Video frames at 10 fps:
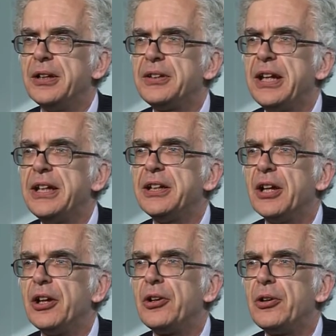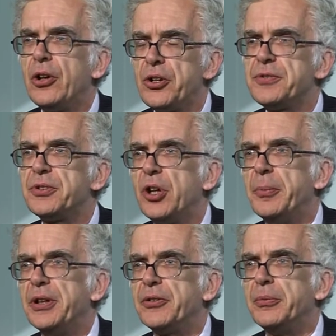taken a lot of
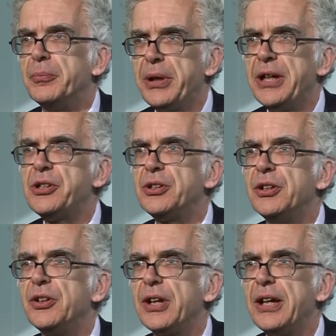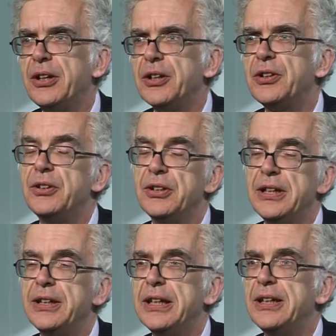comments from patients and nurses and
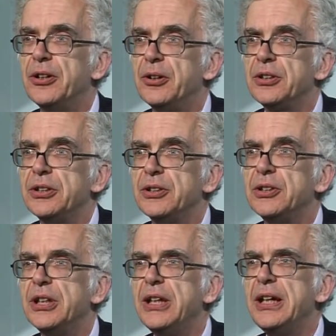indeed doctors